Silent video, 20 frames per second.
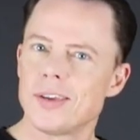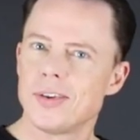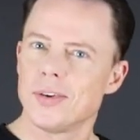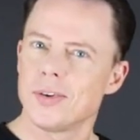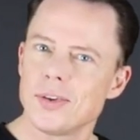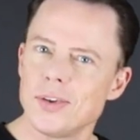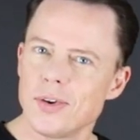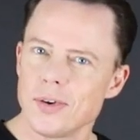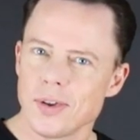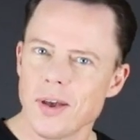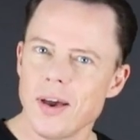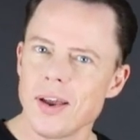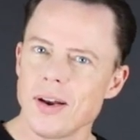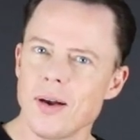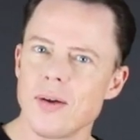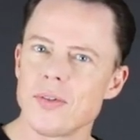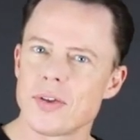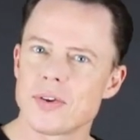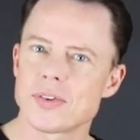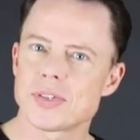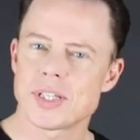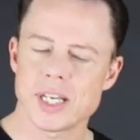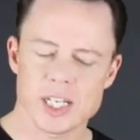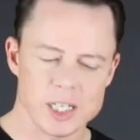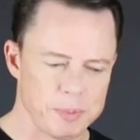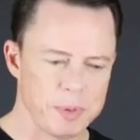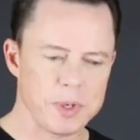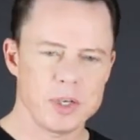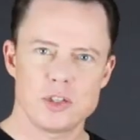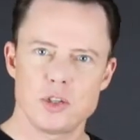You learn all those
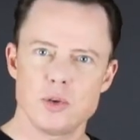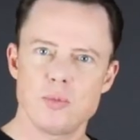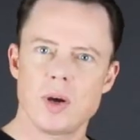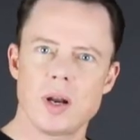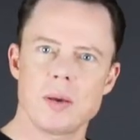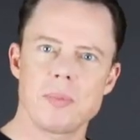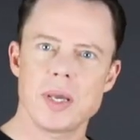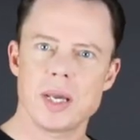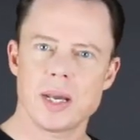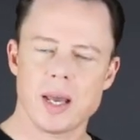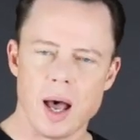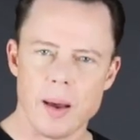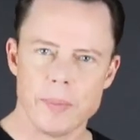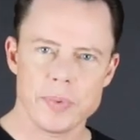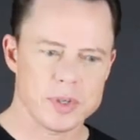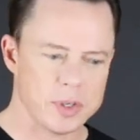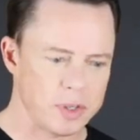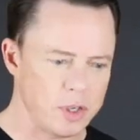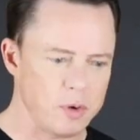things because you want to be a competitor.